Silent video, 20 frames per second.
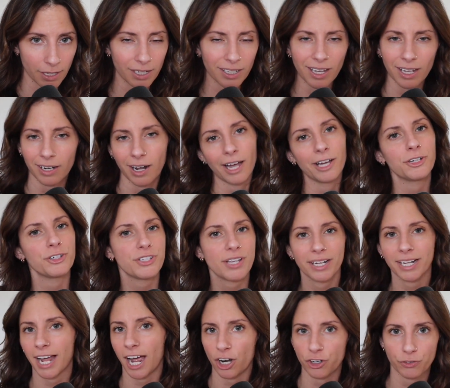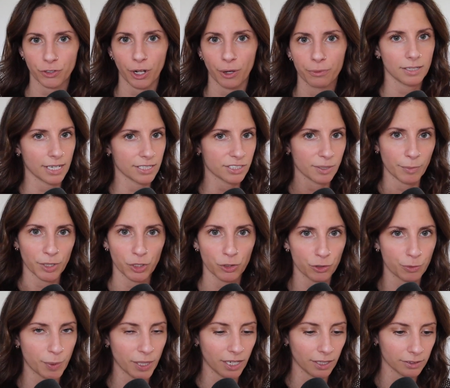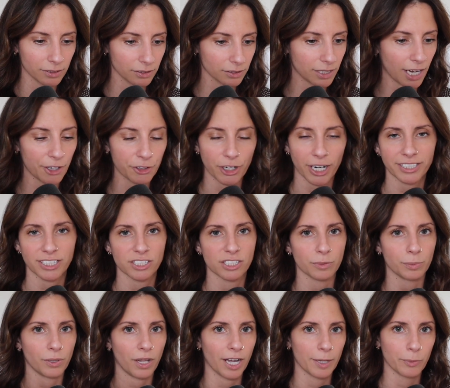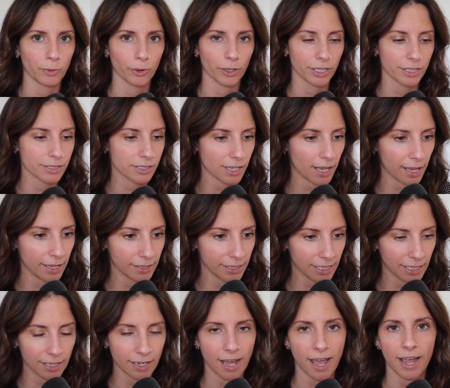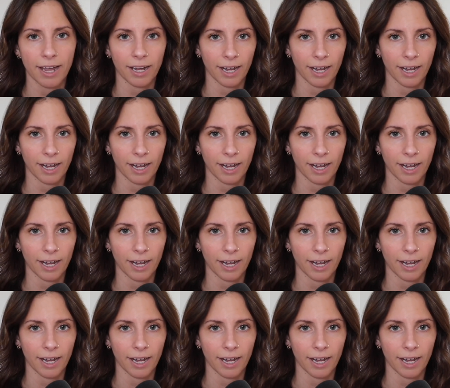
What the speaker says: And again, I understand cash flow. As somebody who's been on contract and supply boards and E&A,